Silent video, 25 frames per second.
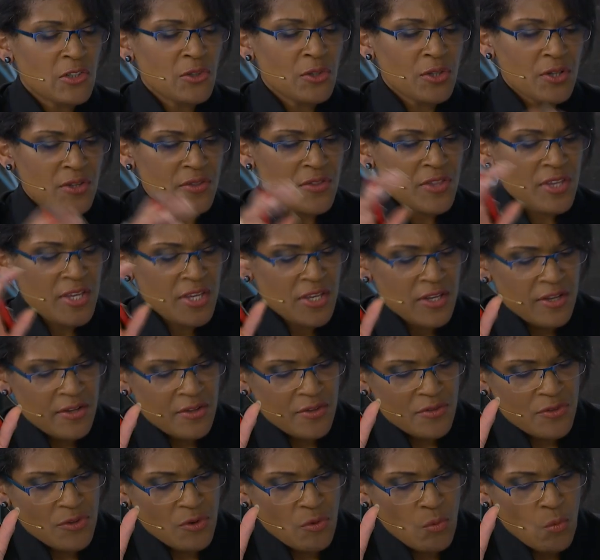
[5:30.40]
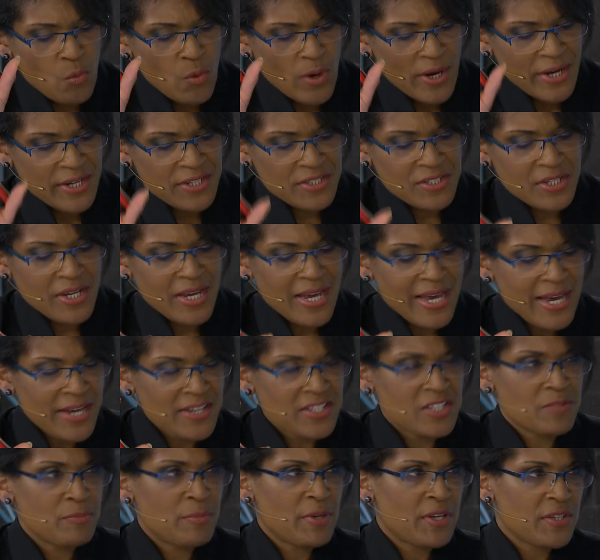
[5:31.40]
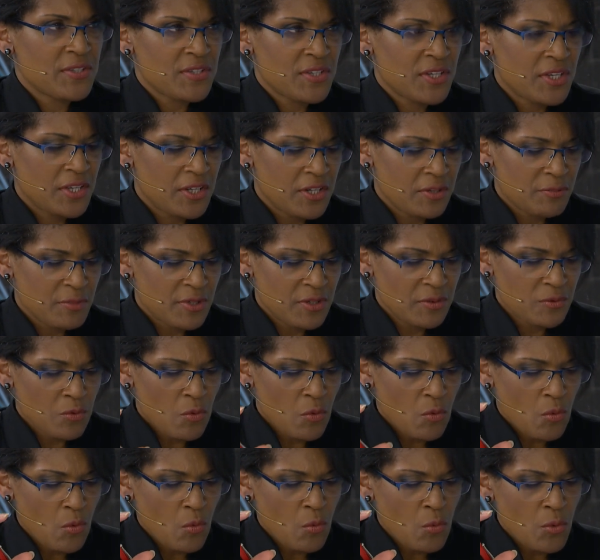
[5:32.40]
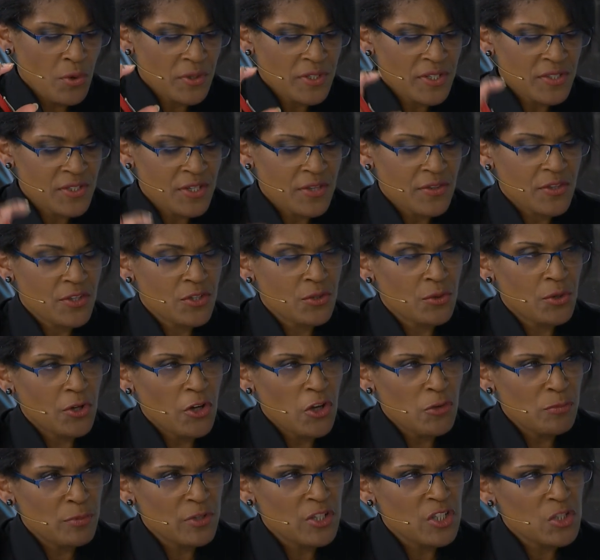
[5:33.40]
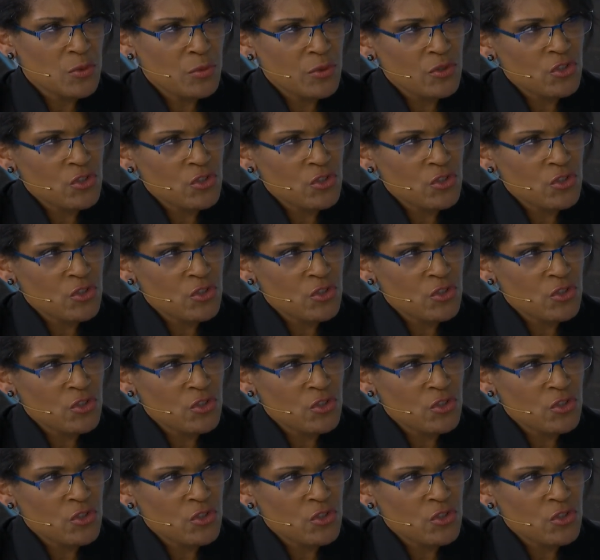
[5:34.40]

look at the, the wider aspect here. I mean, what is it that you're hoping to